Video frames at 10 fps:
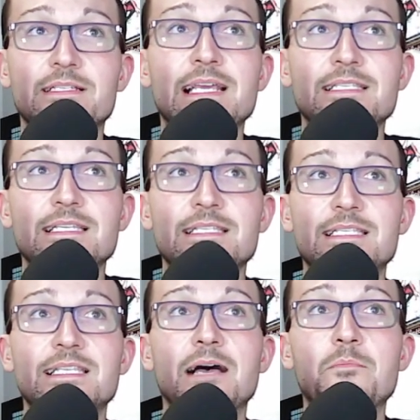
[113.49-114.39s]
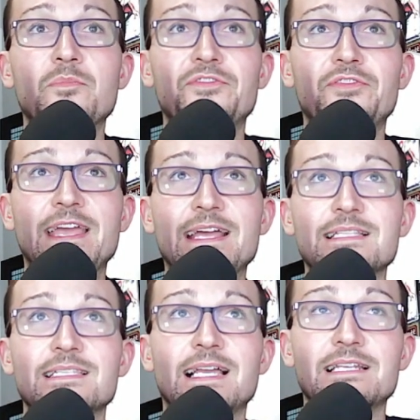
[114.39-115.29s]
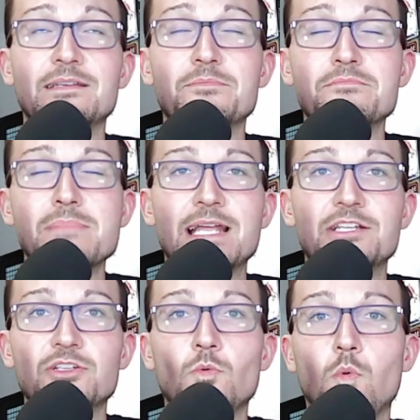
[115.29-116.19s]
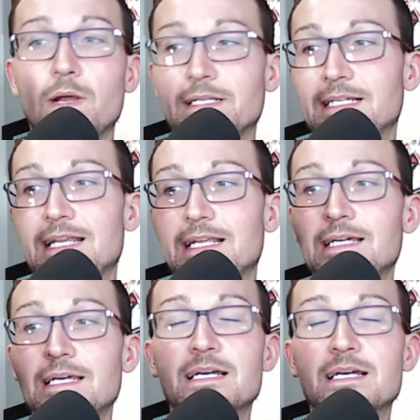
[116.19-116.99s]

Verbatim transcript: Yes, some fans. I could imagine what kind of